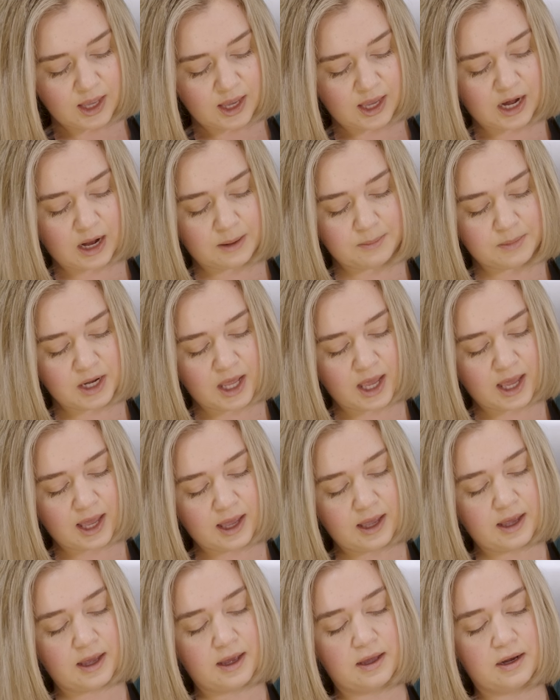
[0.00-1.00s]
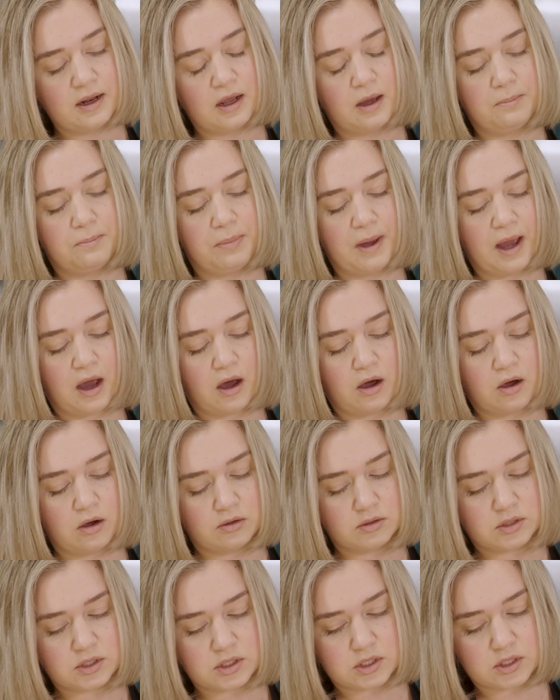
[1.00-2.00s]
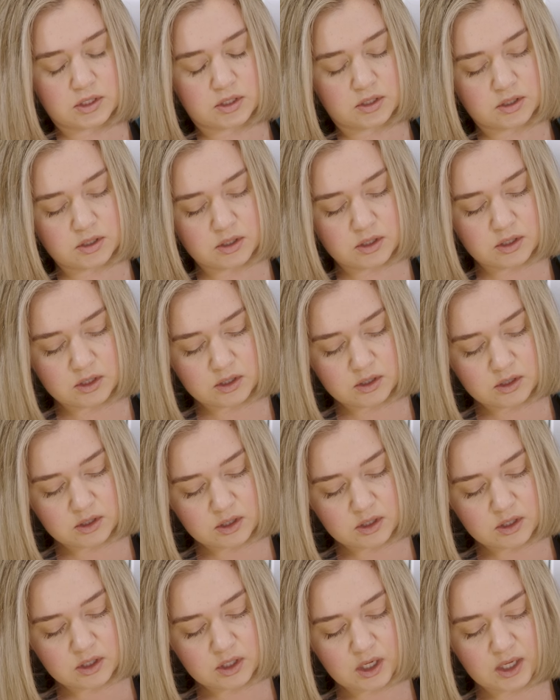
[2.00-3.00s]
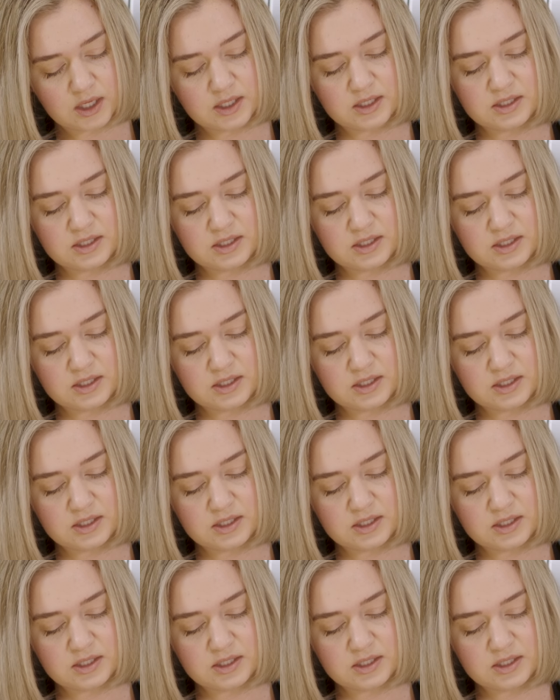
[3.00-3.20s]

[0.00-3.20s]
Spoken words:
And I'm gonna add about a